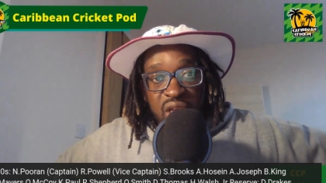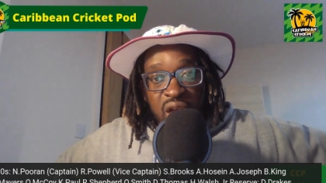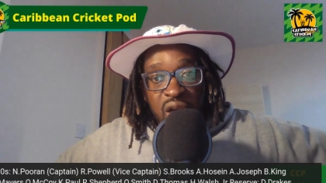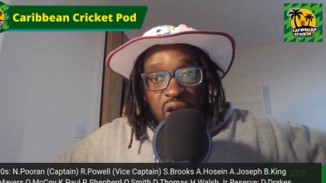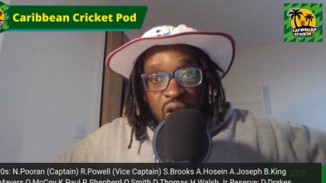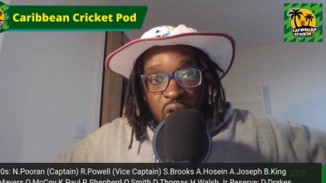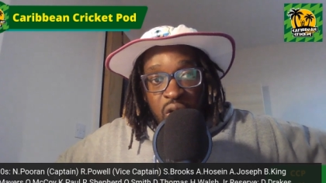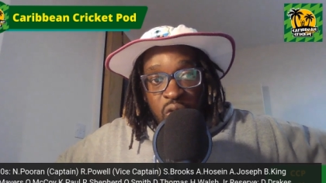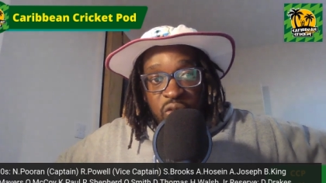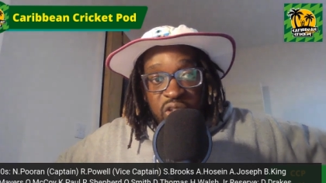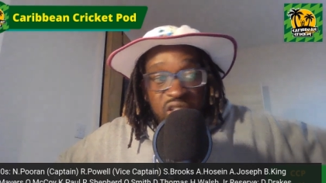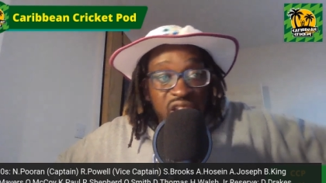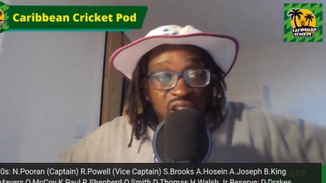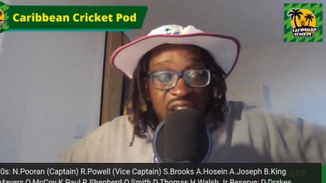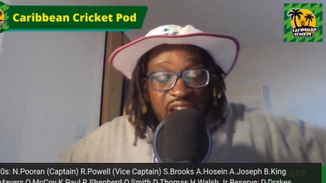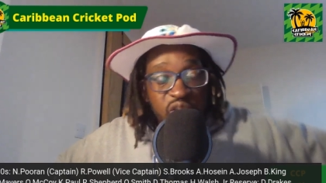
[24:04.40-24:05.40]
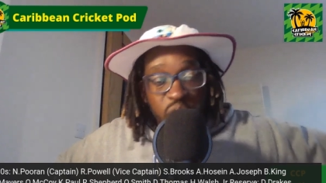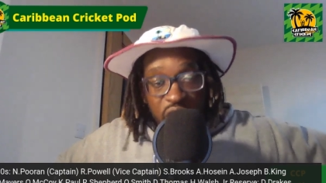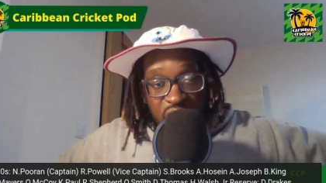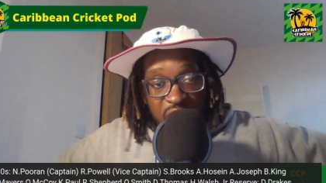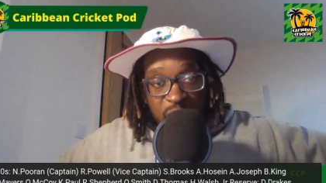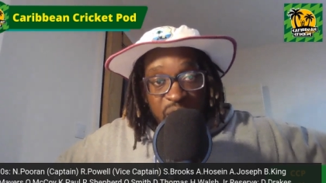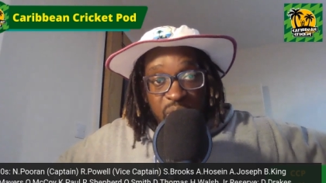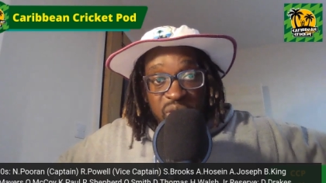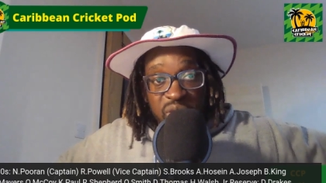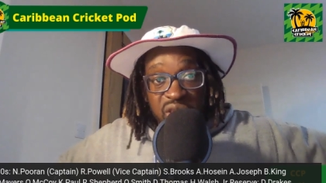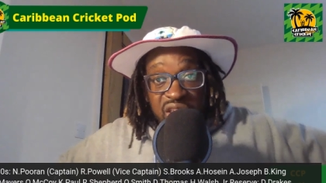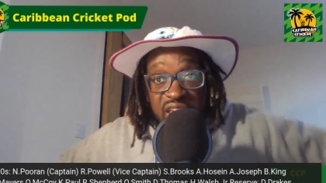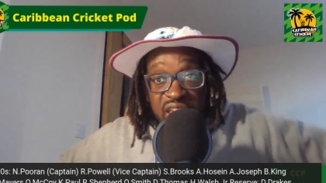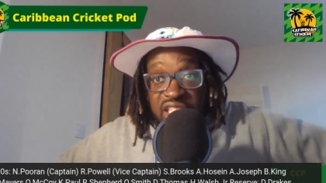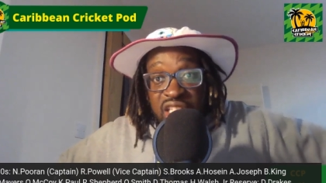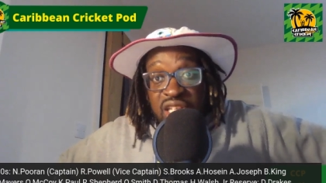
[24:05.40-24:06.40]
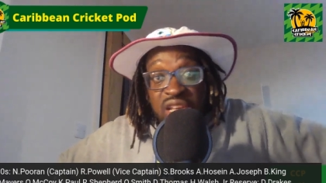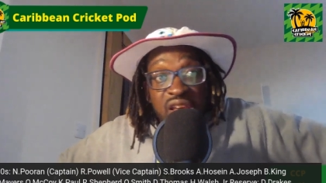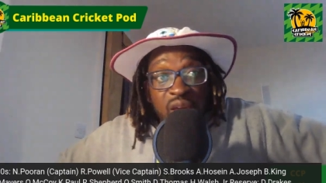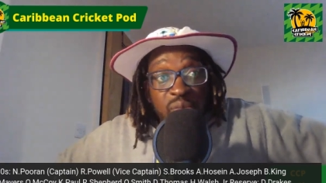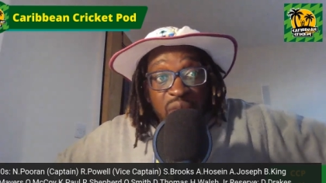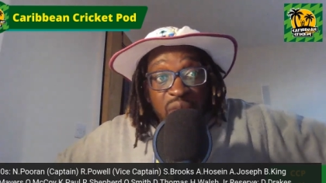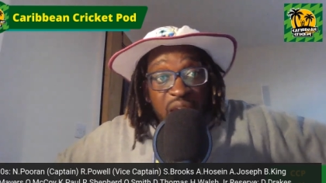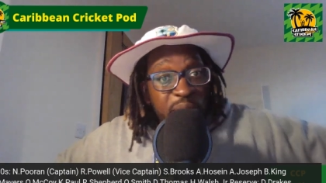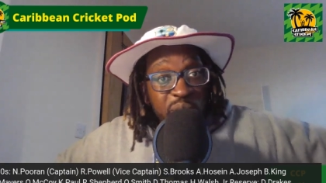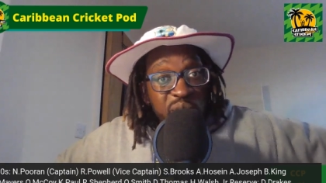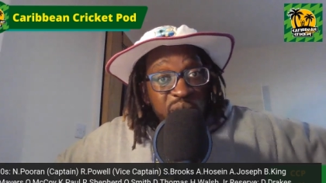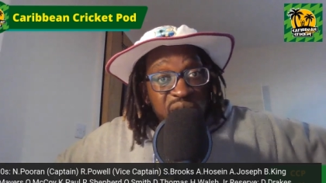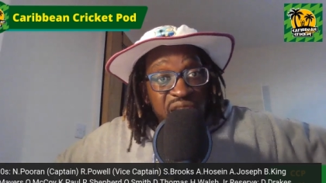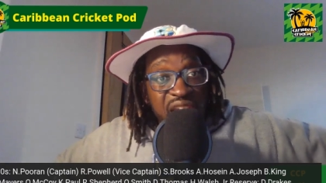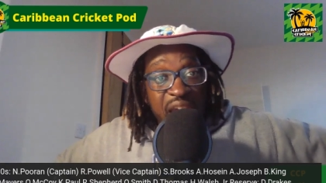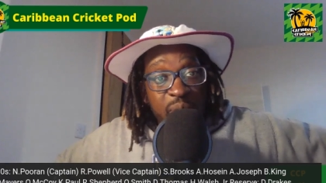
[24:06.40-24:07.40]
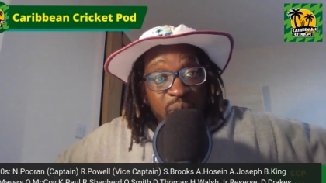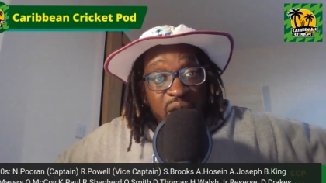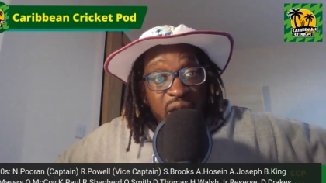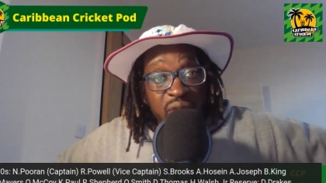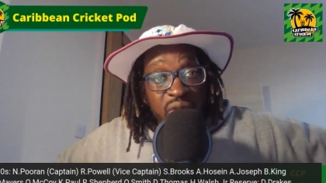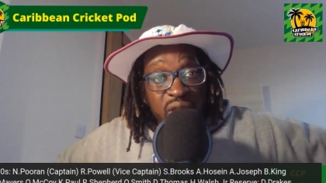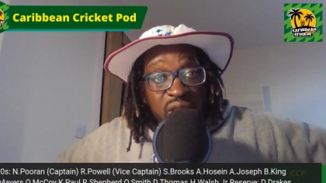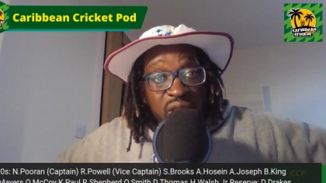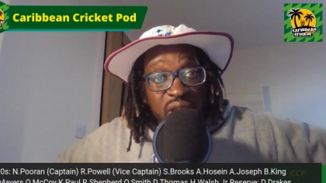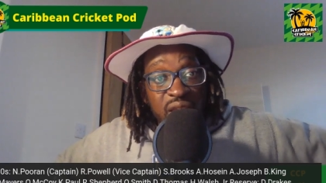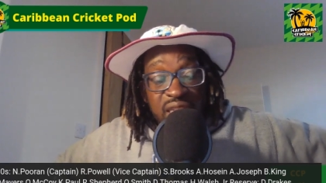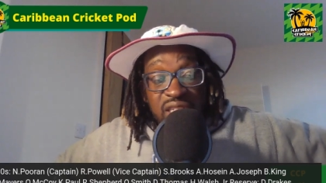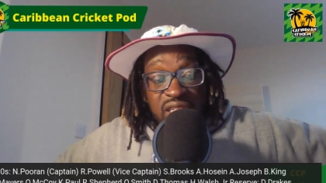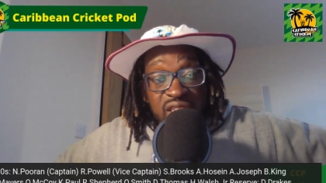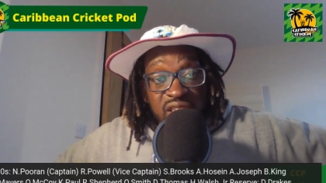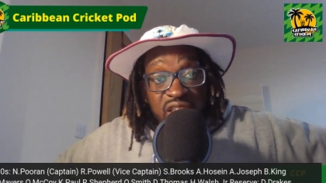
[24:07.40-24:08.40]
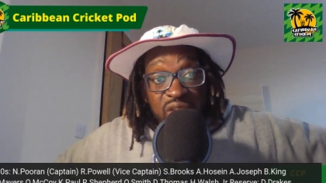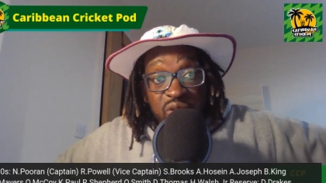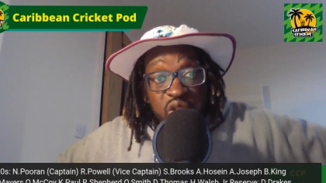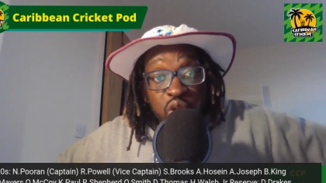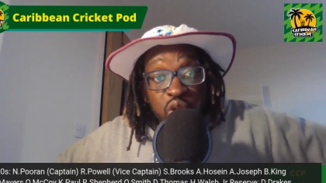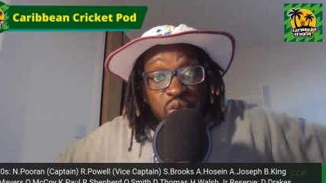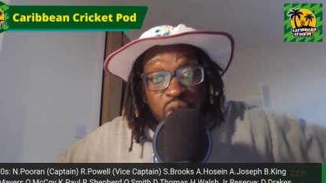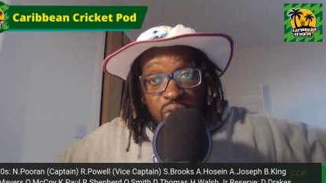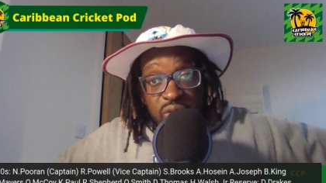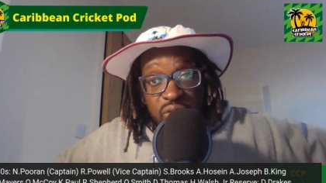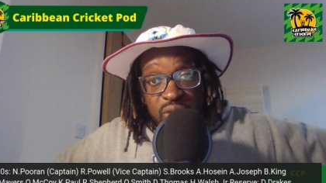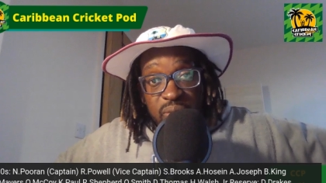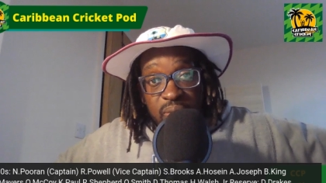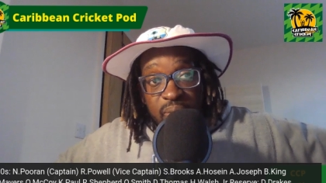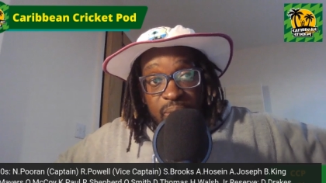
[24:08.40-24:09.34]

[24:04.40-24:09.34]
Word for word: are over. So that's why Hetmyer wasn't selected. Maybe we'll see Hetmyer in the India series. Who knows?